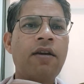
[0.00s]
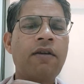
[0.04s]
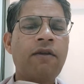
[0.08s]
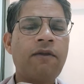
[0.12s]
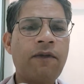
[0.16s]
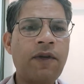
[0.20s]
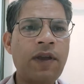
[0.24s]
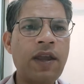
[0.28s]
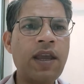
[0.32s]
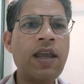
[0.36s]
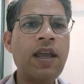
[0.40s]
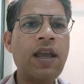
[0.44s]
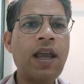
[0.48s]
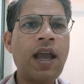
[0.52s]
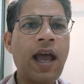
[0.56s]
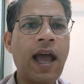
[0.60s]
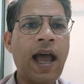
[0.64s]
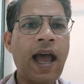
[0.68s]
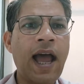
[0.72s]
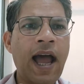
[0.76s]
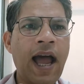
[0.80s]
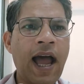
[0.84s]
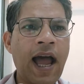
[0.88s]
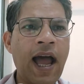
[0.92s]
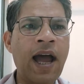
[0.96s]
we
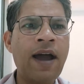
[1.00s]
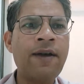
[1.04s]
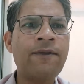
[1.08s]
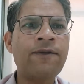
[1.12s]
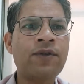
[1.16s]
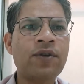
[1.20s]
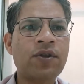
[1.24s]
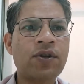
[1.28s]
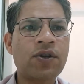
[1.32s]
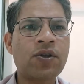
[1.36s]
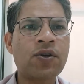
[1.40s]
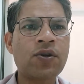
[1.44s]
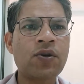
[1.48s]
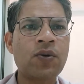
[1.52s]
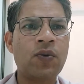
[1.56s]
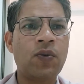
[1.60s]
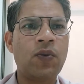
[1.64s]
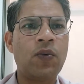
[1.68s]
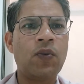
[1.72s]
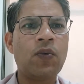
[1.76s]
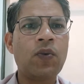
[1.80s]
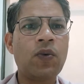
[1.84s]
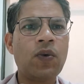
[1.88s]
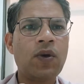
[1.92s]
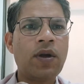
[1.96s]
have
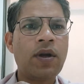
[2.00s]
to